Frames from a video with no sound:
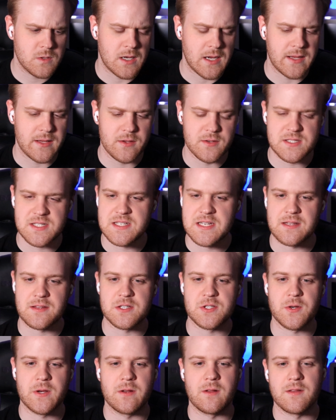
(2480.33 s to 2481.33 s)
I used to take the
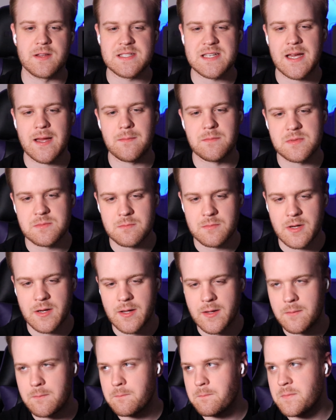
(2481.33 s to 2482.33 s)
train all the time.
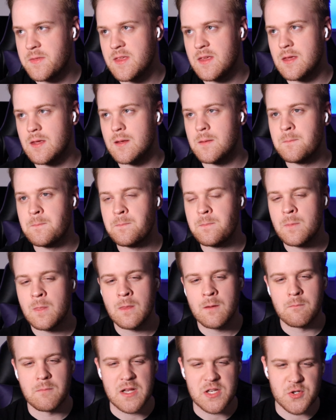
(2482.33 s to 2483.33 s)
Um, the
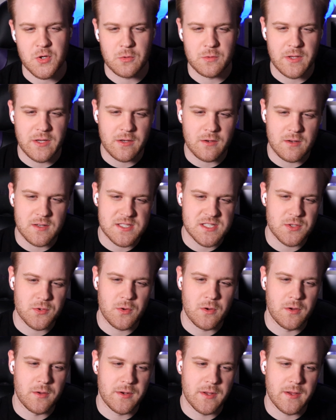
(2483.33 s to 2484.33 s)
MetroLink also
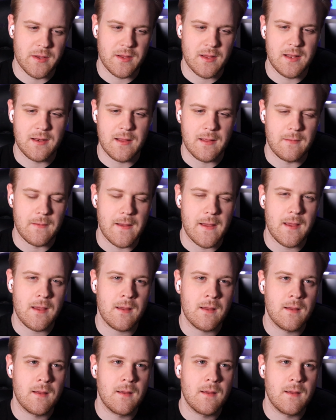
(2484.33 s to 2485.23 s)
on uh, in LA,